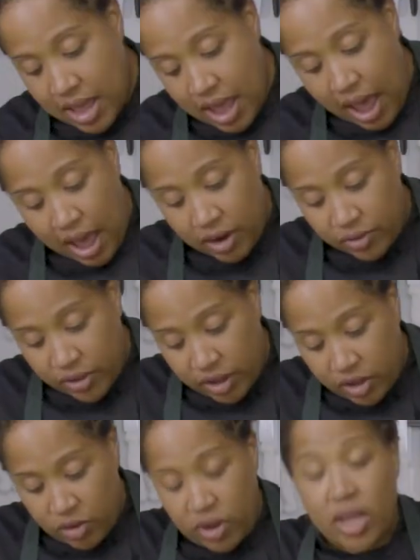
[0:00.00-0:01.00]
I don't think
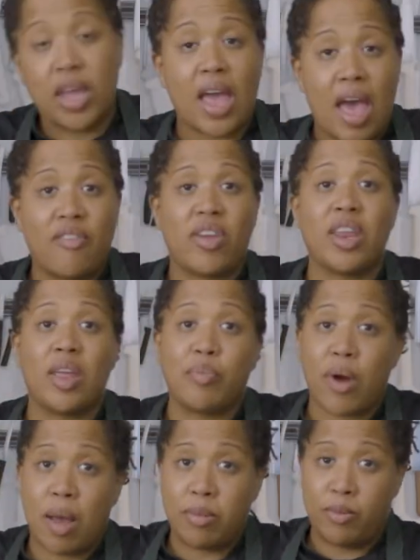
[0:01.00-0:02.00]
you'll have any
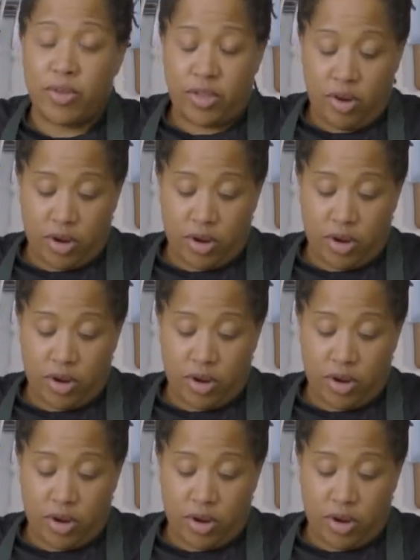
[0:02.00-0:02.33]
problem with your